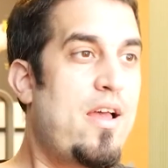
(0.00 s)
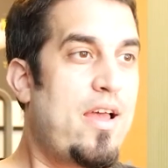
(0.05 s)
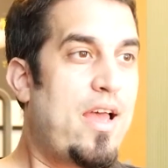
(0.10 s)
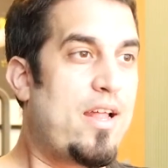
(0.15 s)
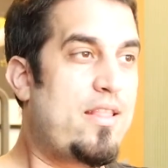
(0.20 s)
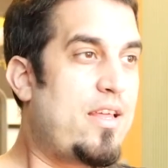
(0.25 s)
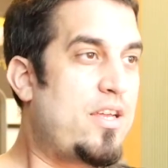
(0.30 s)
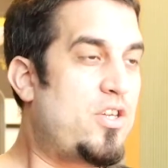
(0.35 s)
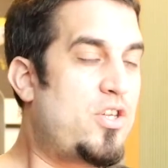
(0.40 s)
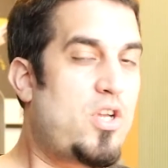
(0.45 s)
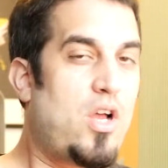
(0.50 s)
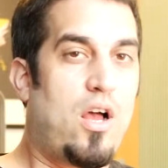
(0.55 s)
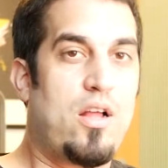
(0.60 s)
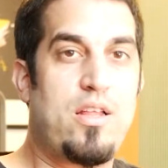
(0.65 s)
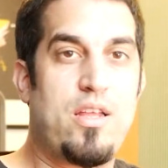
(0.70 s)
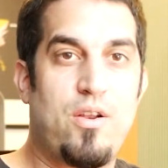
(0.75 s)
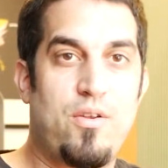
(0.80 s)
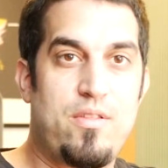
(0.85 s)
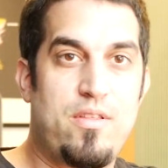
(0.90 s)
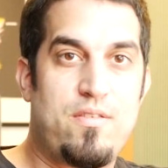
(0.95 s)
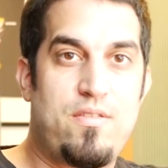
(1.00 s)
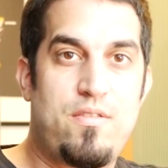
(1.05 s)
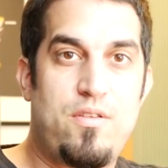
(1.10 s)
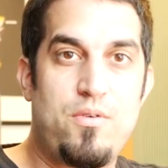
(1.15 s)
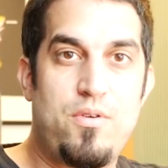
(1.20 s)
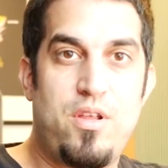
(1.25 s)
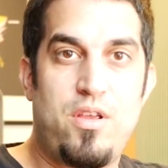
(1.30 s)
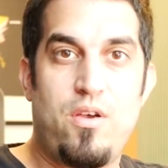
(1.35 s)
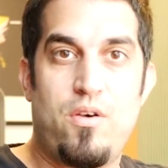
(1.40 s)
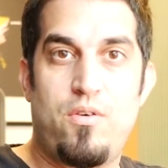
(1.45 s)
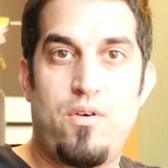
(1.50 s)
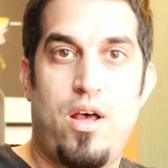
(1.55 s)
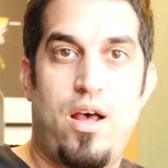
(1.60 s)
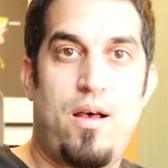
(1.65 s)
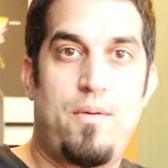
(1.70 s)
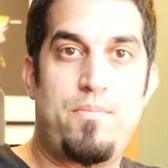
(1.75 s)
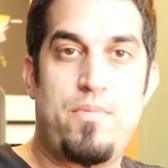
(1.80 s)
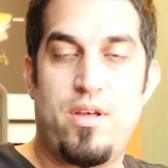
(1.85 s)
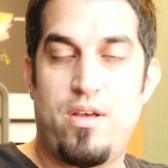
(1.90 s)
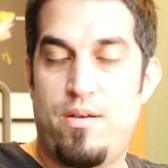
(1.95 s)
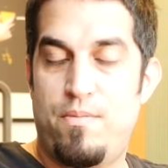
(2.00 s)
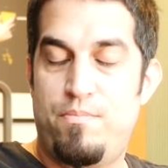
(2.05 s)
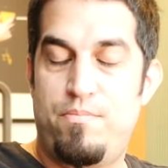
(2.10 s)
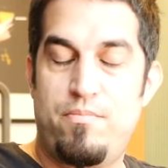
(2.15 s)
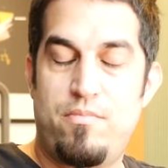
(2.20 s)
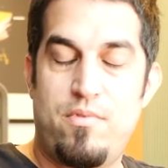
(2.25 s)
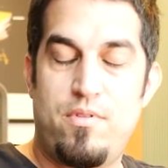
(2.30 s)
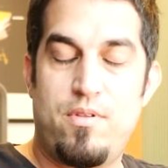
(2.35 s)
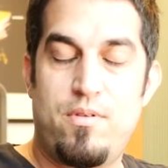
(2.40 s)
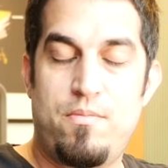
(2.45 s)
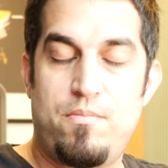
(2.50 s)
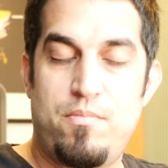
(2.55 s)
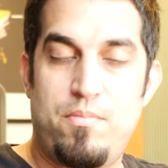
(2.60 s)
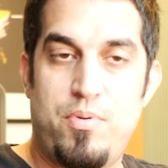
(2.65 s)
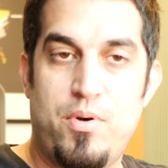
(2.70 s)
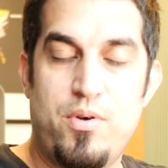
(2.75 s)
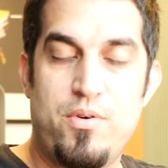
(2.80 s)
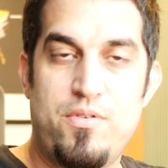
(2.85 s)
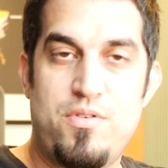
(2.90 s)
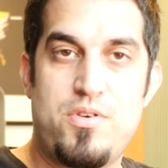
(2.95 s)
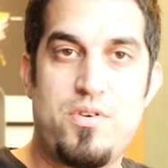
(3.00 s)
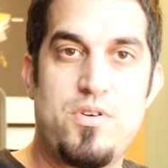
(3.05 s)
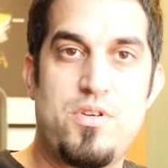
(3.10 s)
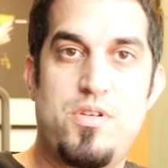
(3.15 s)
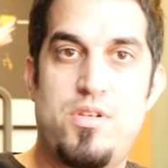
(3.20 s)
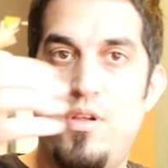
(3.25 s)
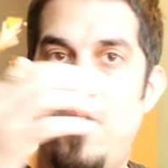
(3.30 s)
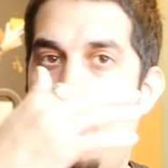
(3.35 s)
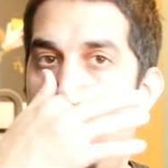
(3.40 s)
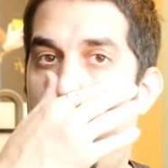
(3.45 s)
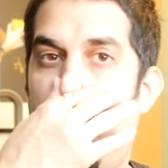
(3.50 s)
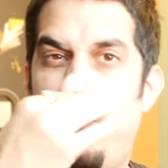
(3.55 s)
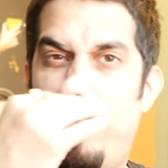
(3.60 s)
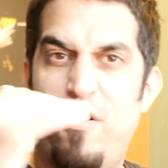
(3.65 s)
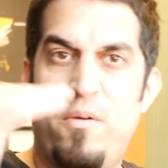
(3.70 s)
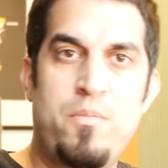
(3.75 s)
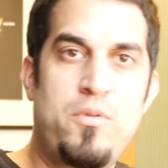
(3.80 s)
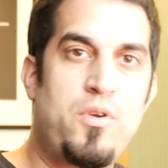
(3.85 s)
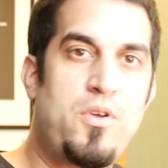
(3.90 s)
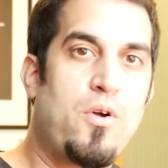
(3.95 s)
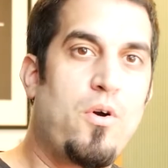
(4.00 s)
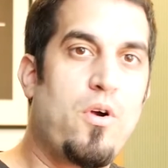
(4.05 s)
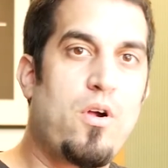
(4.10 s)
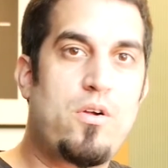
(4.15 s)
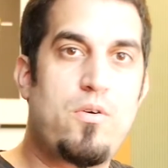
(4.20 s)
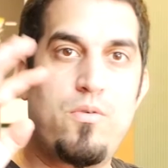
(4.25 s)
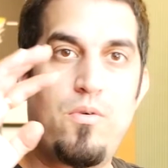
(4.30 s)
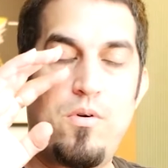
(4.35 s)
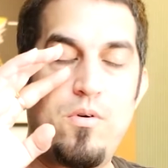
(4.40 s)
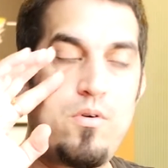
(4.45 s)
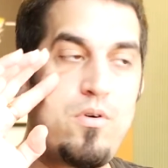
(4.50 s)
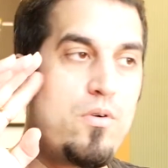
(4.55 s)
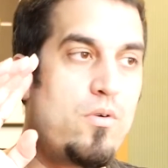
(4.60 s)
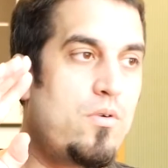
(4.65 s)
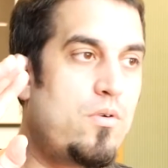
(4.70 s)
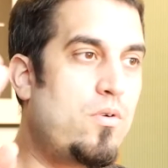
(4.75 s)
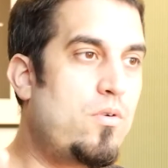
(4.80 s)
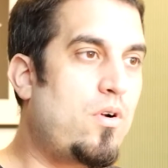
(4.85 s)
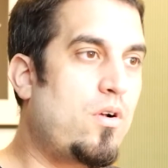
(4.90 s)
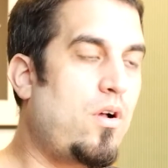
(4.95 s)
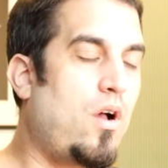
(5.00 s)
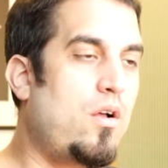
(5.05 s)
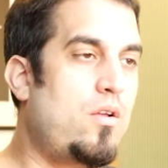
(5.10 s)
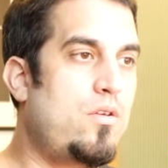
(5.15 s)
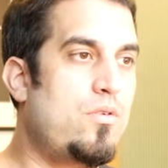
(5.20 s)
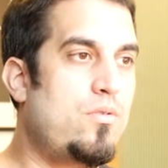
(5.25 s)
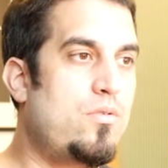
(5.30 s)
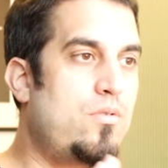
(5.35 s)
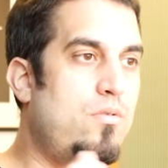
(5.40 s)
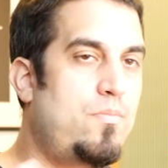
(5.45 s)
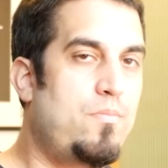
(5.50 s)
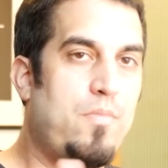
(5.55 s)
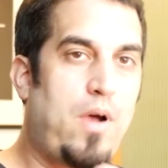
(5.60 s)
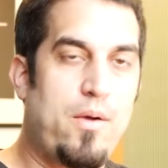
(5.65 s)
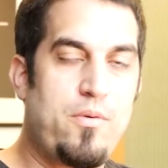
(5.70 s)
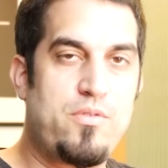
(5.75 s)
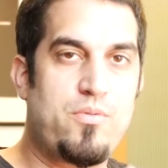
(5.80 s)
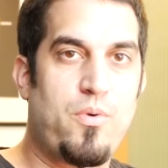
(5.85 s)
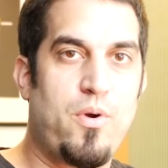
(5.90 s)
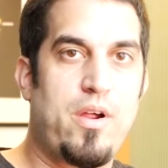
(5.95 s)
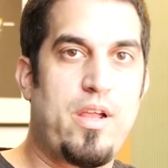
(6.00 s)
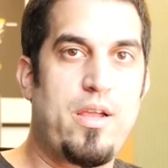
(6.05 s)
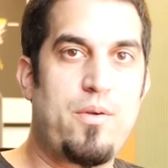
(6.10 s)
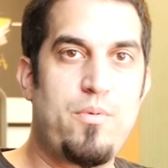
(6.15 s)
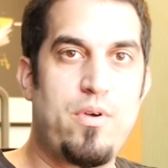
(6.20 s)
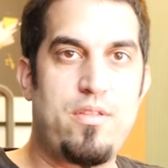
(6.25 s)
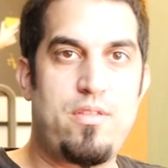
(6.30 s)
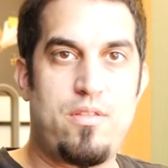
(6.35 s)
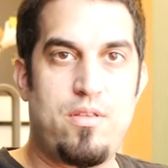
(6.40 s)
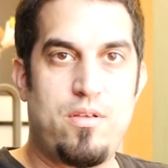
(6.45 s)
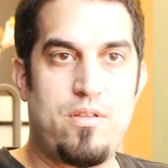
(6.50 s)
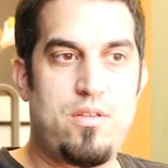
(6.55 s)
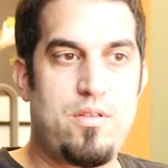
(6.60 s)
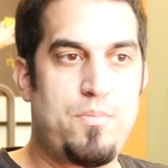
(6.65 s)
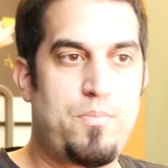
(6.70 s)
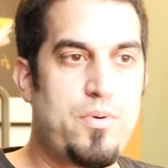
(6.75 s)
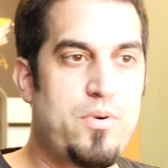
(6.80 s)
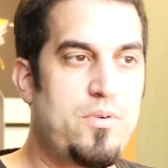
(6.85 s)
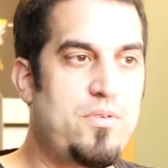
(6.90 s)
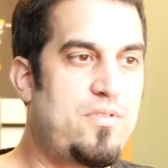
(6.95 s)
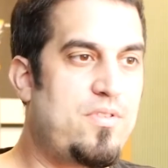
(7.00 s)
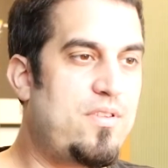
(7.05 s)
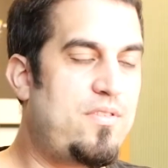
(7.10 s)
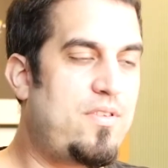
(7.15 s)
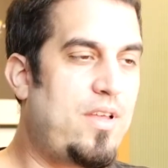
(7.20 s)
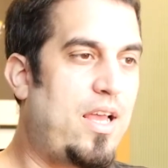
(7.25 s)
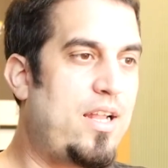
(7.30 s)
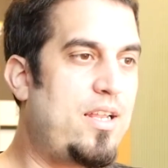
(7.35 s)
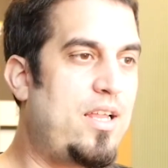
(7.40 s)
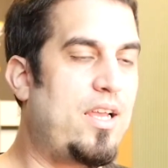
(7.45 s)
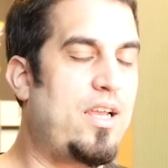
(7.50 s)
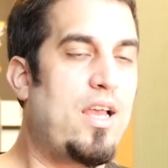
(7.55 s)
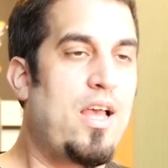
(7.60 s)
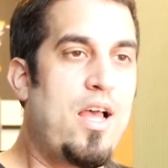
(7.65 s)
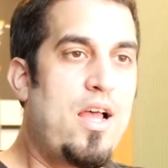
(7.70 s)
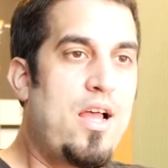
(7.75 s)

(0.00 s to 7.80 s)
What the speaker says: And they shot, the studio, the producers from New York who I was working with to produce this ending.